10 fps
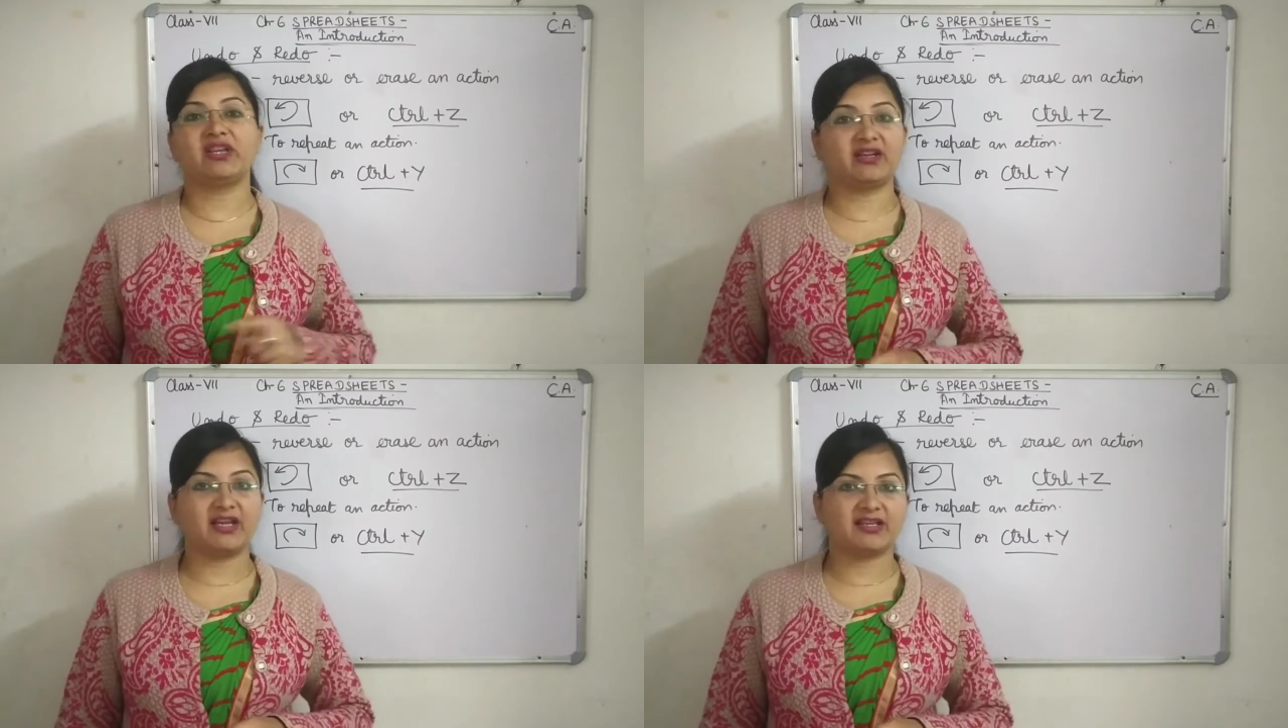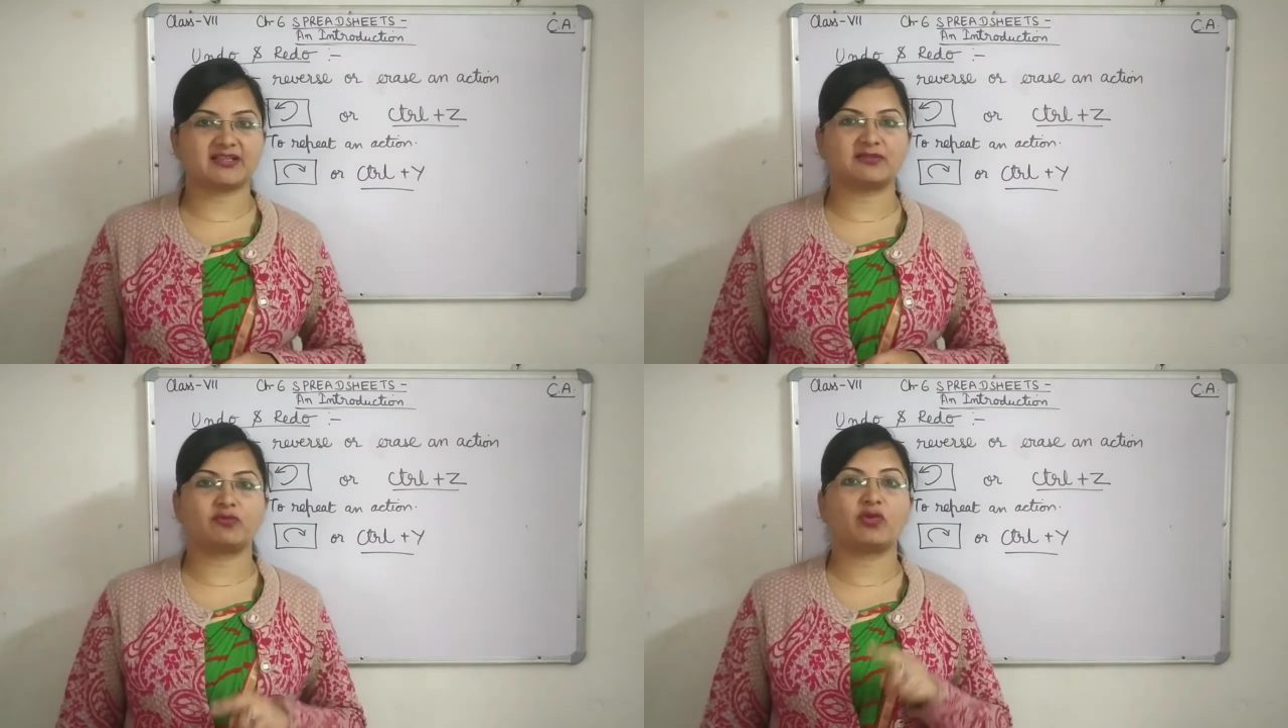
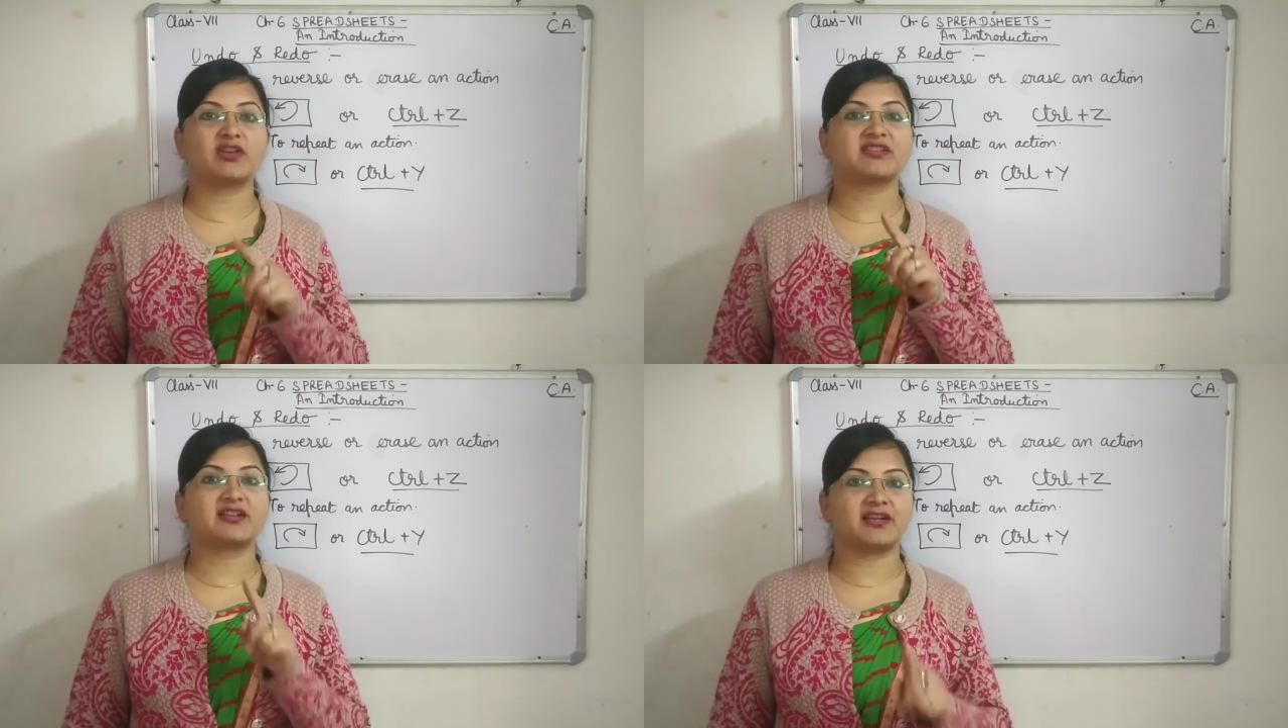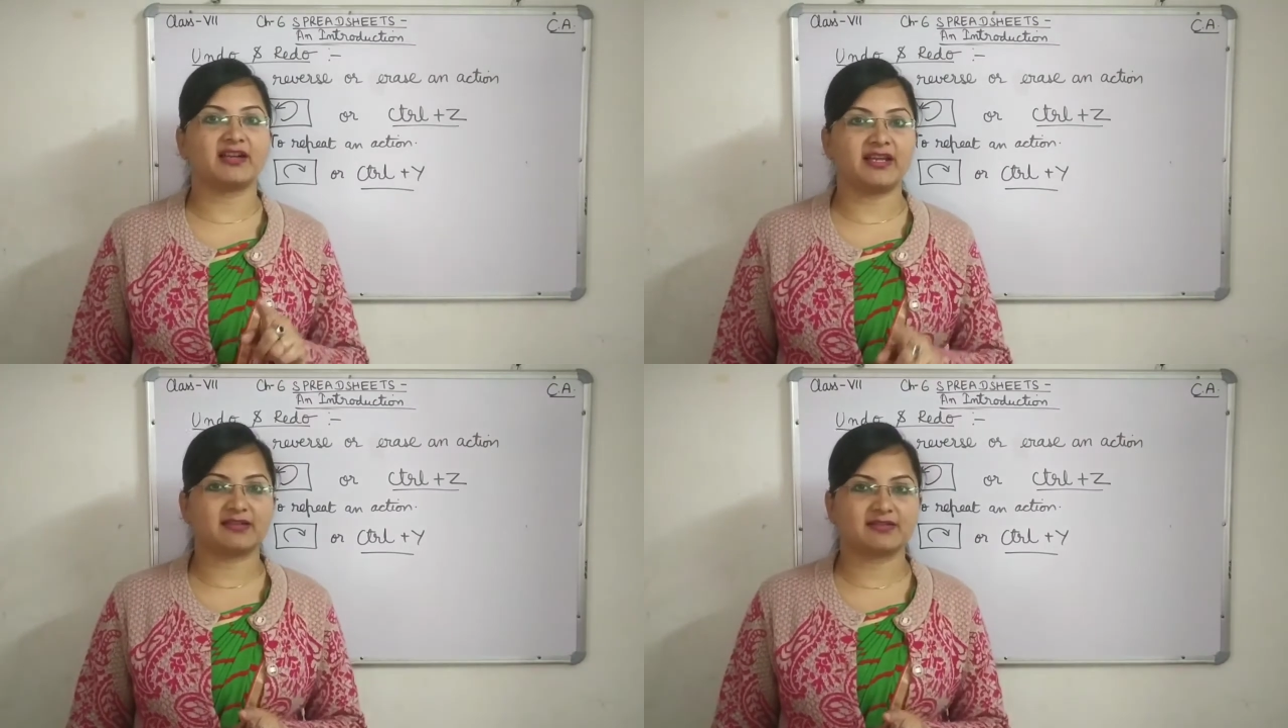erased was
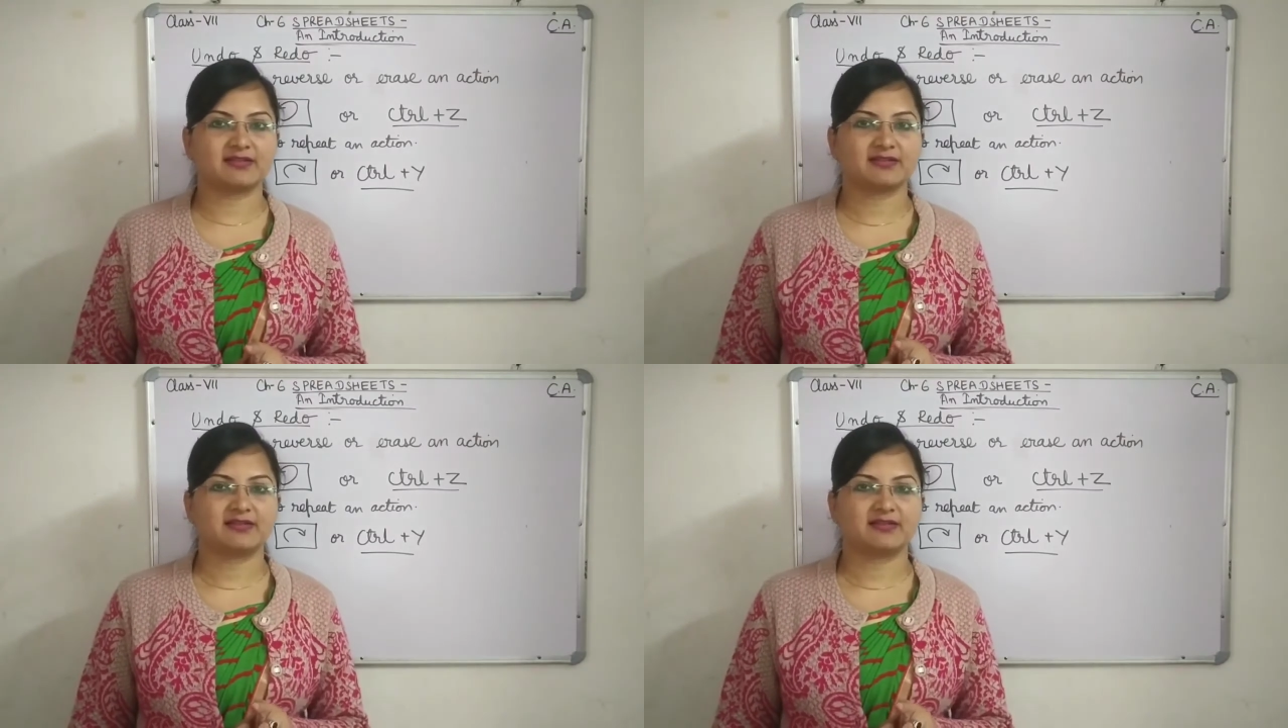correct,